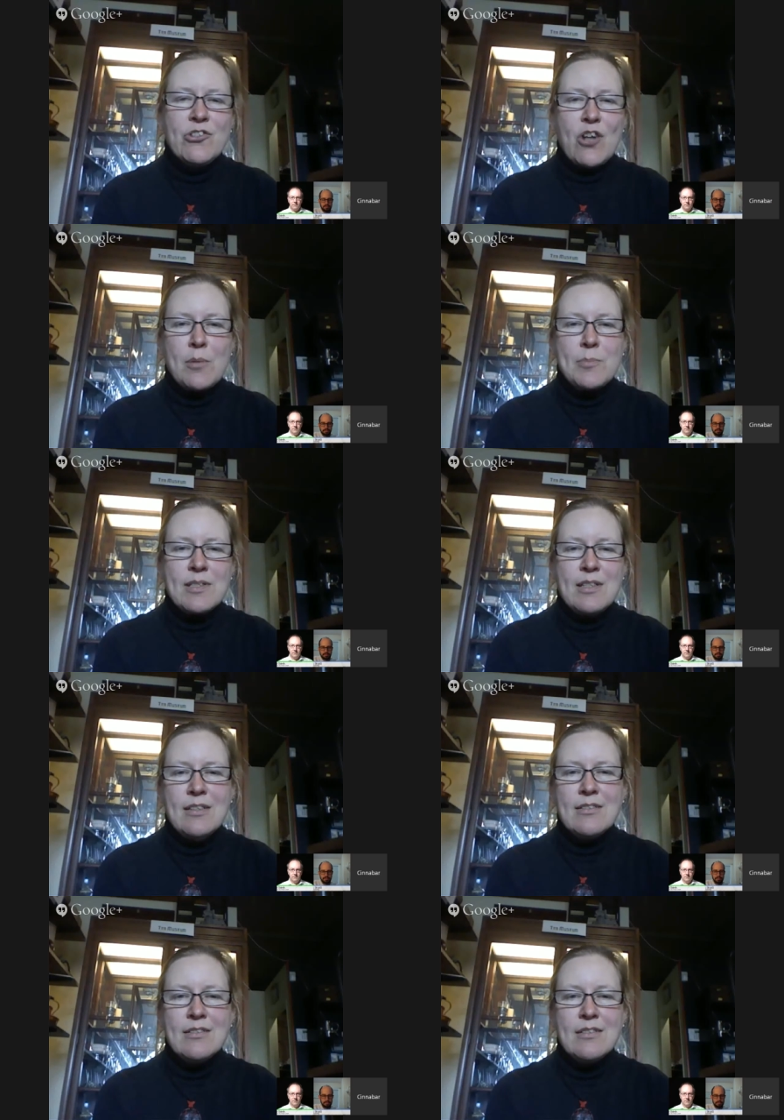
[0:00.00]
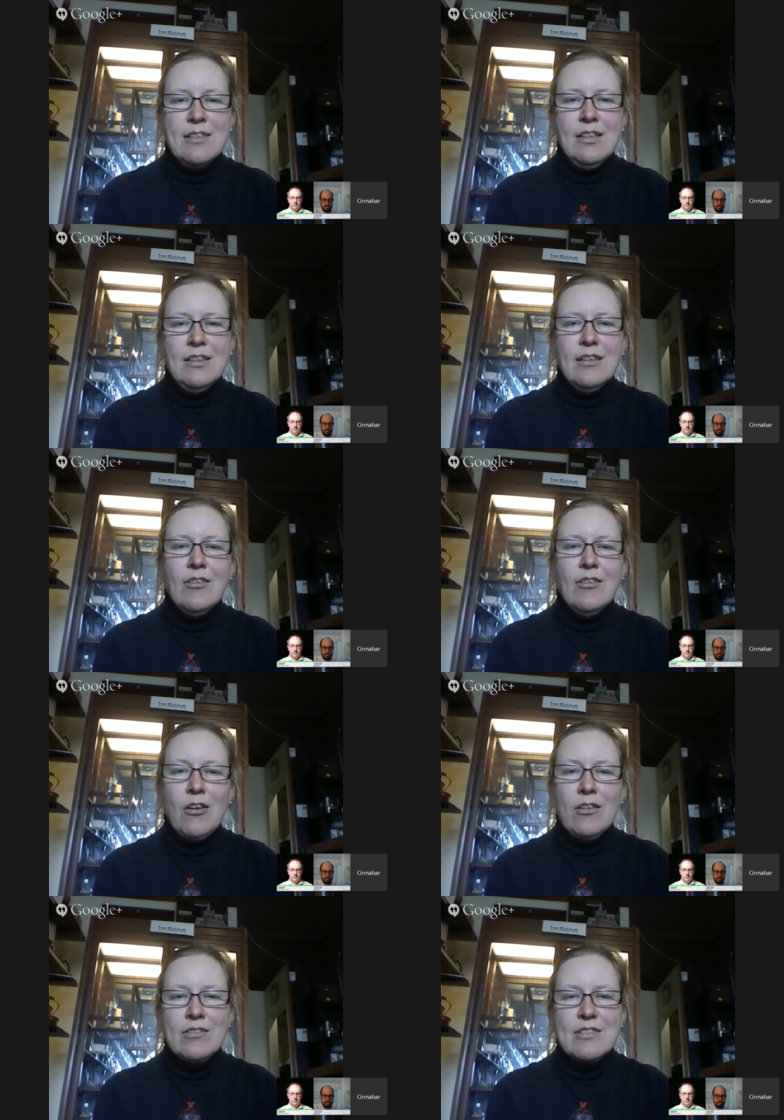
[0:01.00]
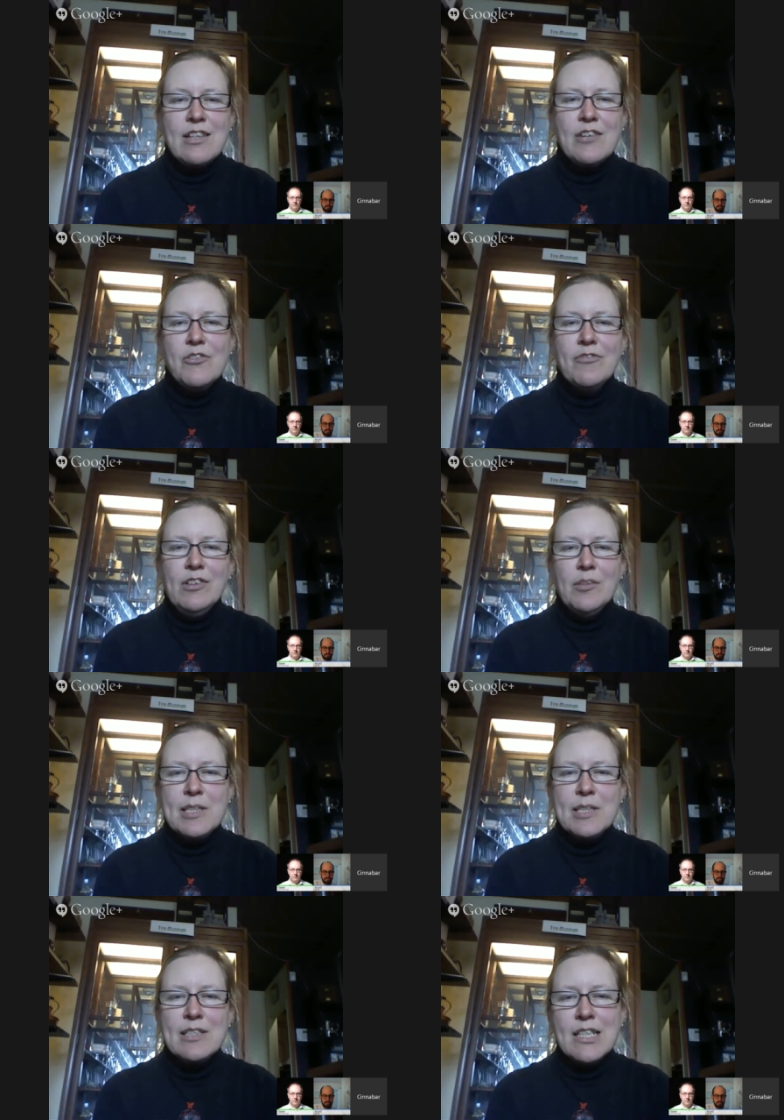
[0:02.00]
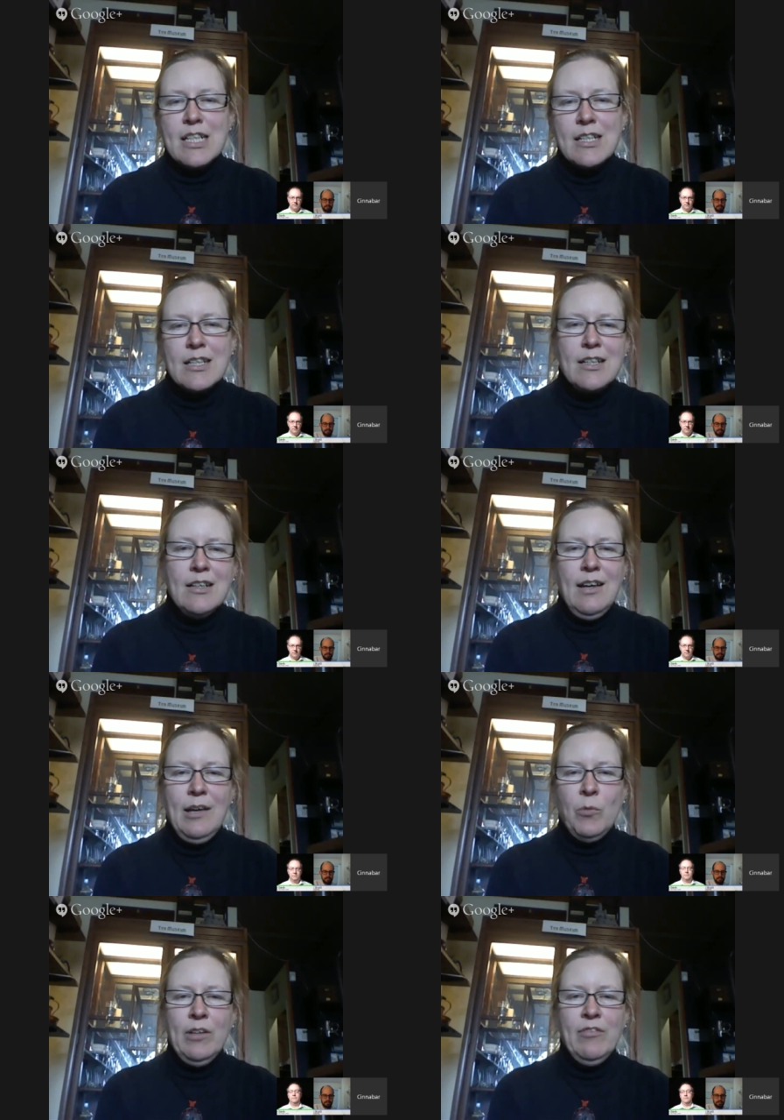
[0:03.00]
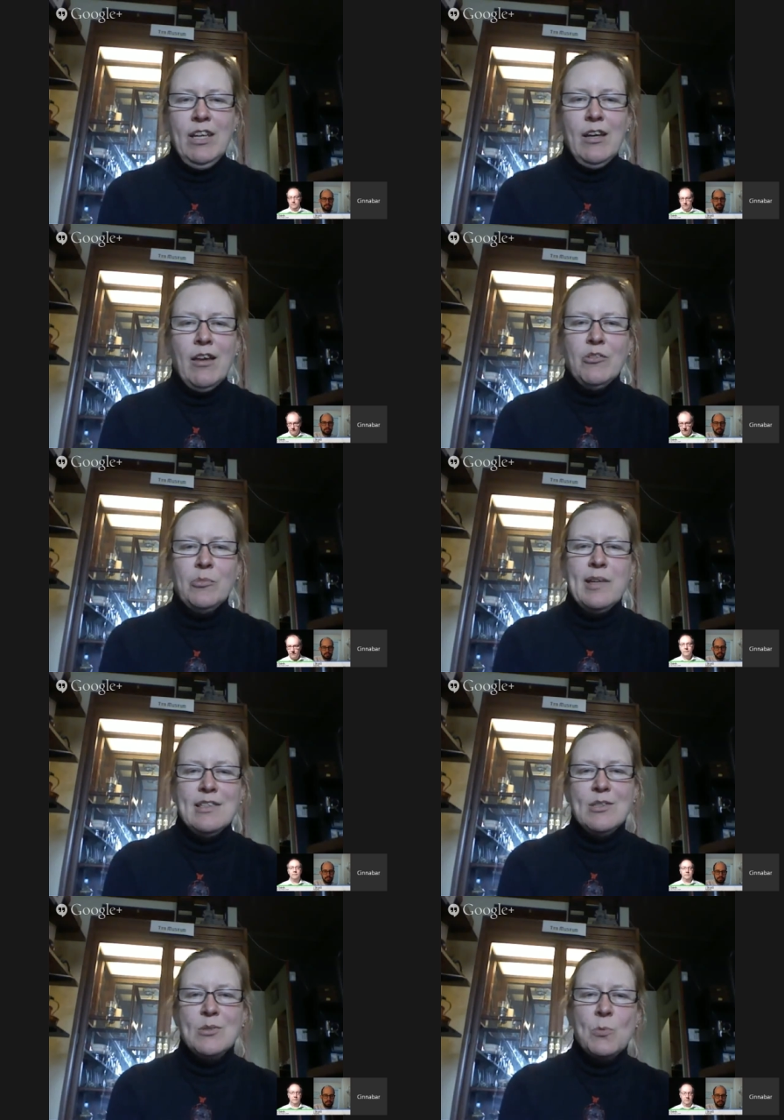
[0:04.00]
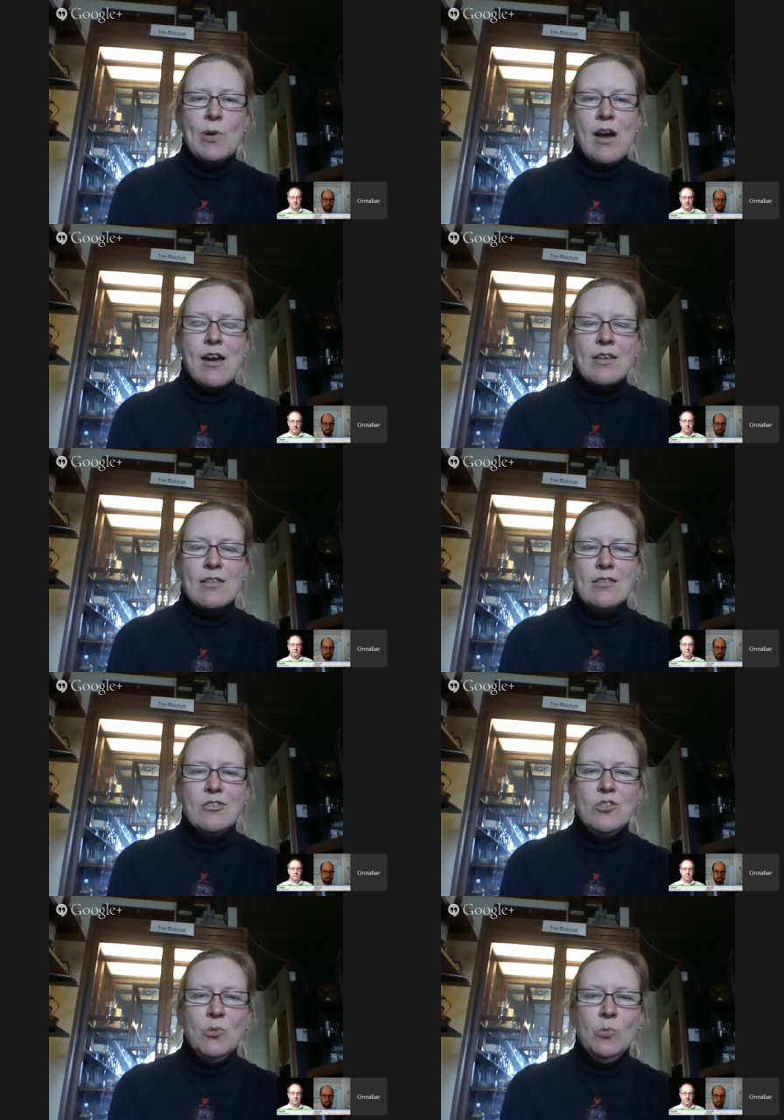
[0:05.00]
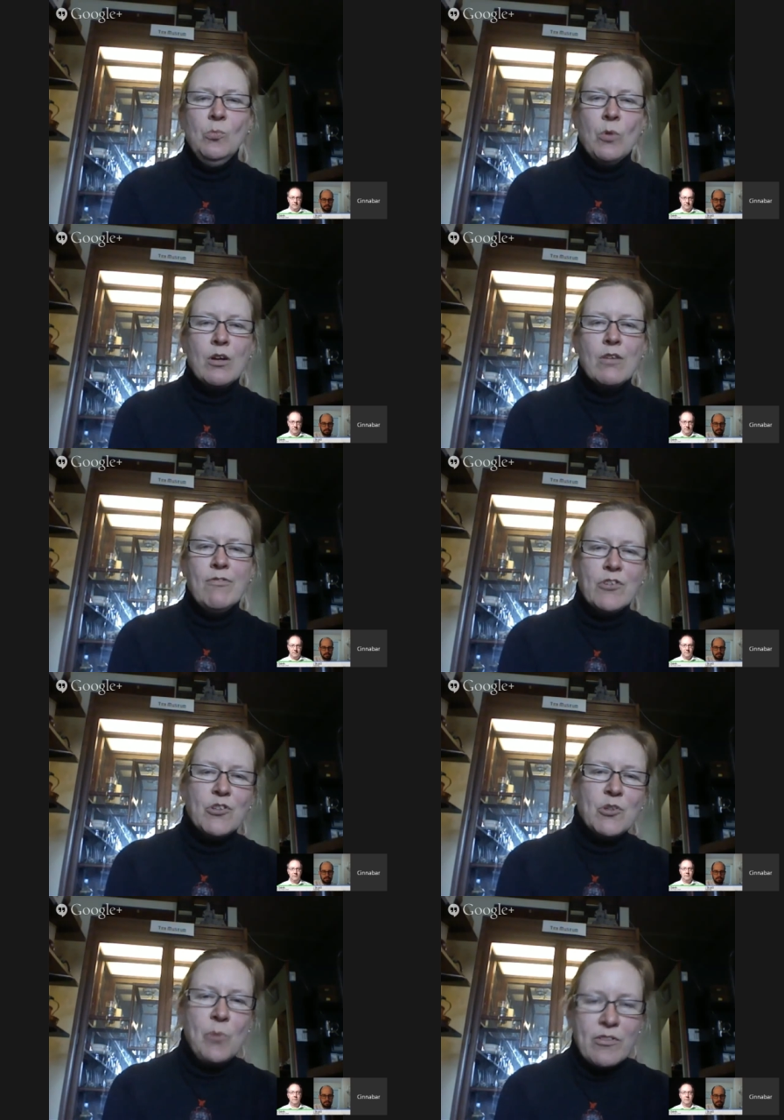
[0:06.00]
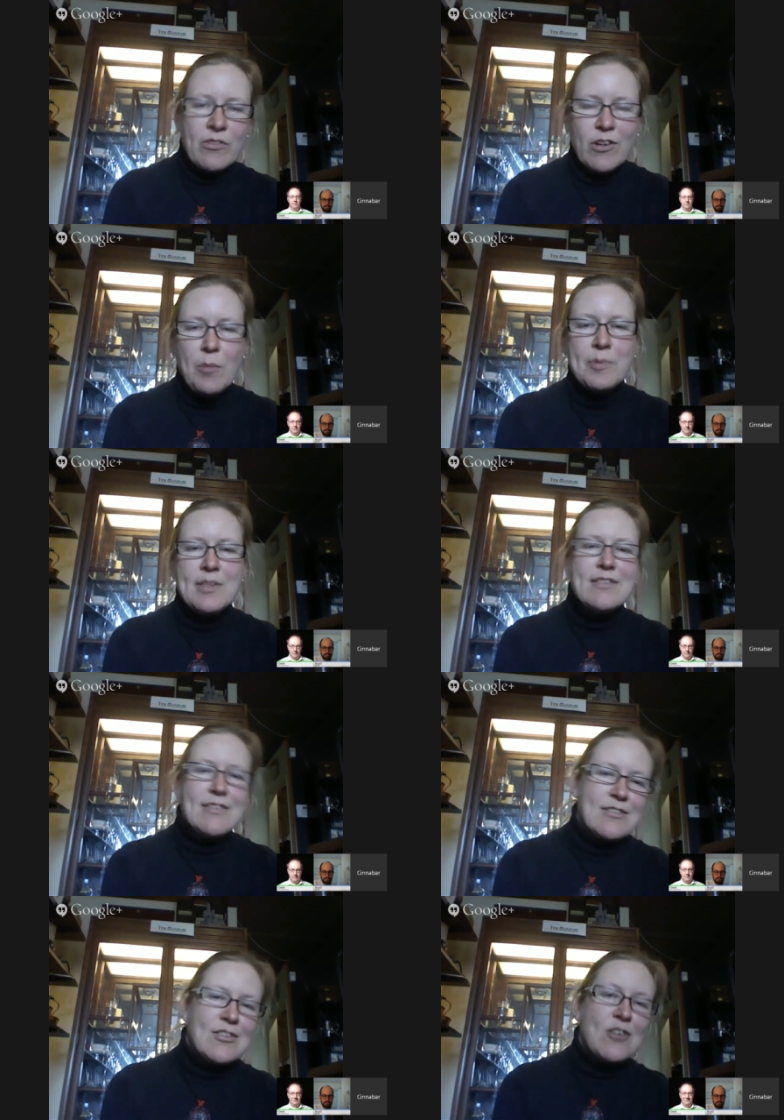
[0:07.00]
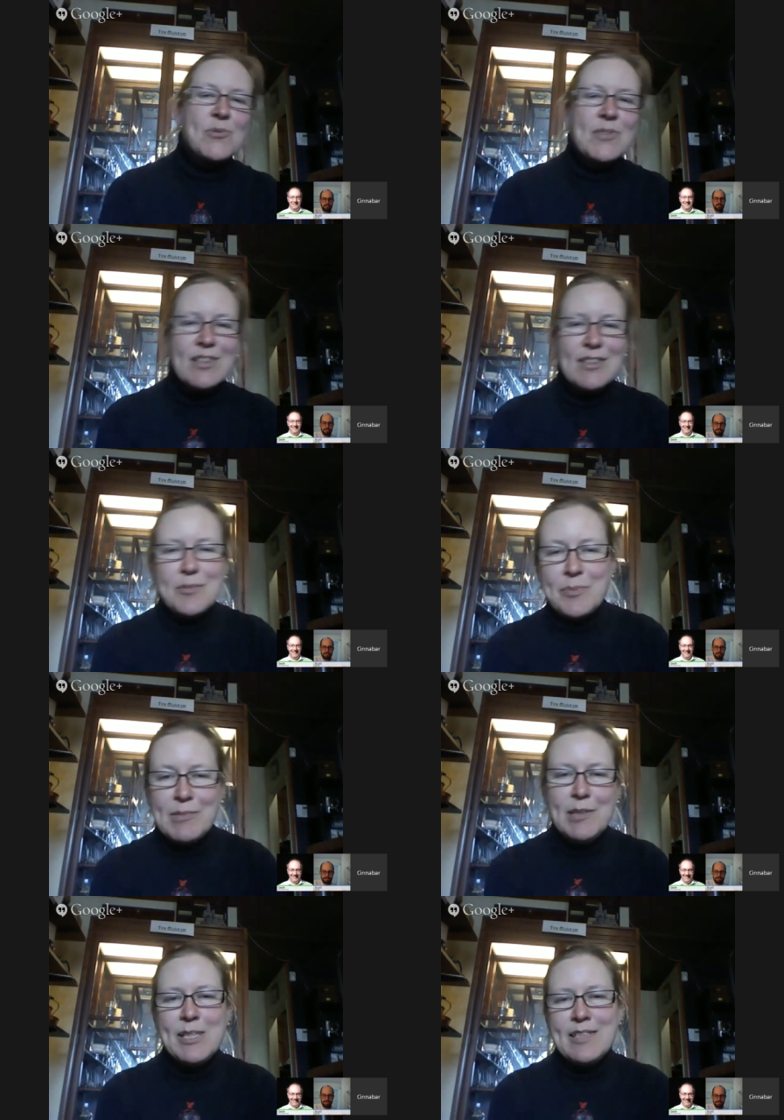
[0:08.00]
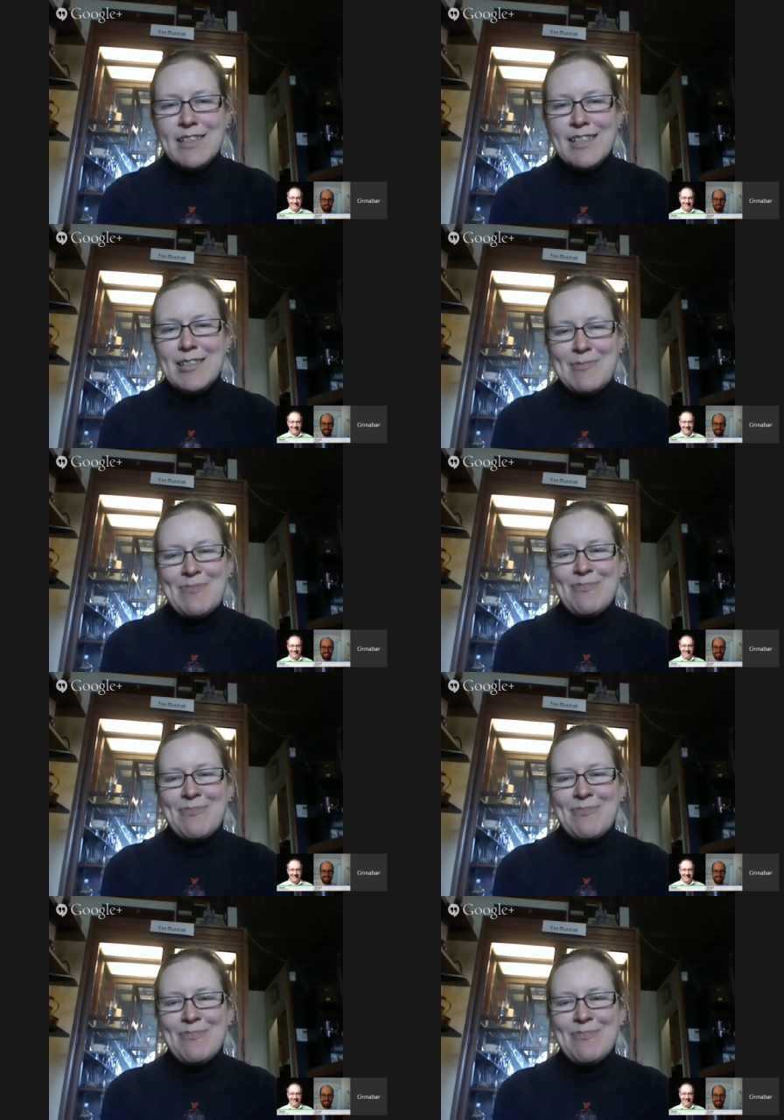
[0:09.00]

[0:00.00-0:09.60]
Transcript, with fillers: jobs is in the center of Columbia City, and one of the other places where I do work for two other companies is also in Columbia City.